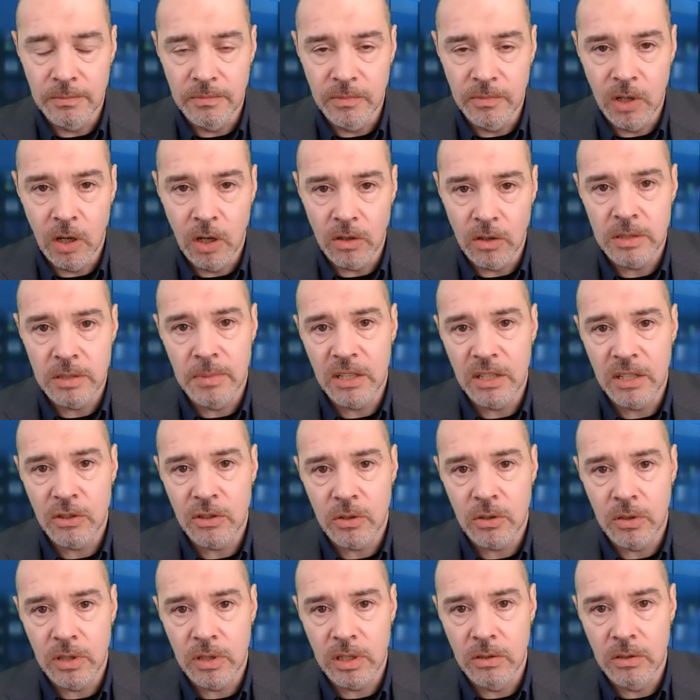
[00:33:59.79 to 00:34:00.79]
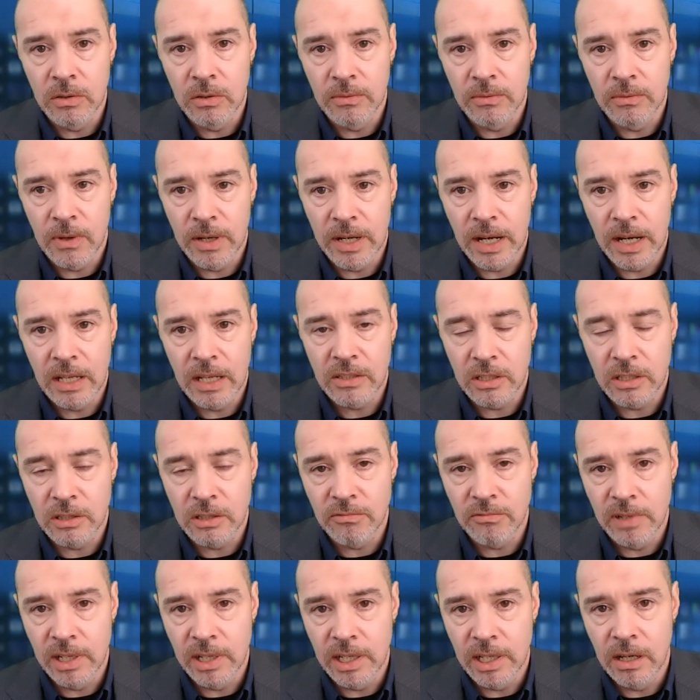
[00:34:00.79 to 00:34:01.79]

got to make sure that your finances really